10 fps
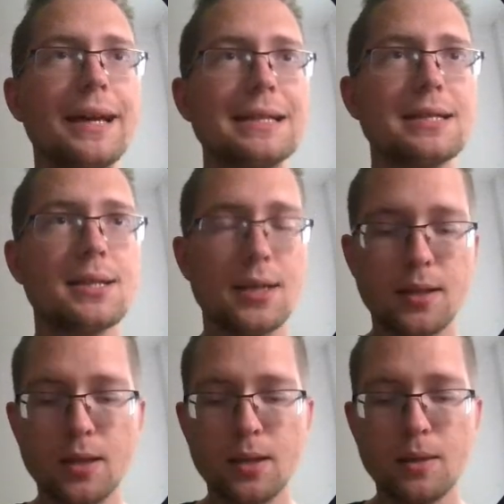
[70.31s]

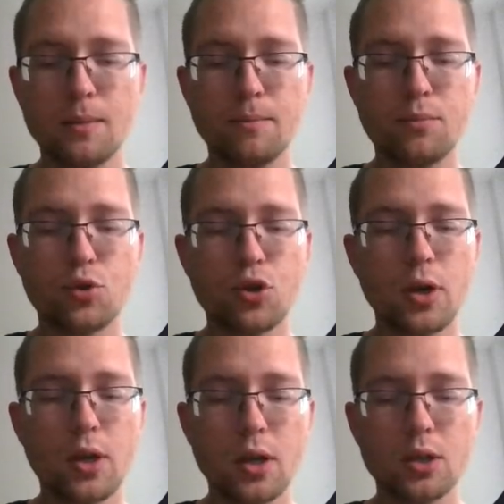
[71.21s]
get
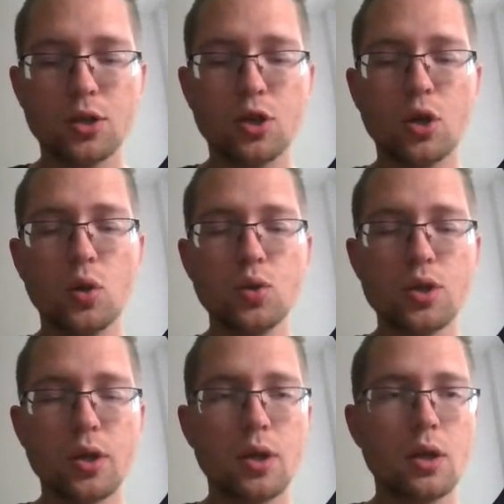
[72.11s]
product
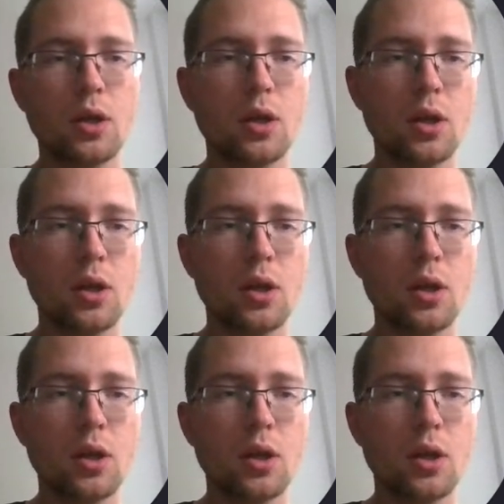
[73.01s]
code.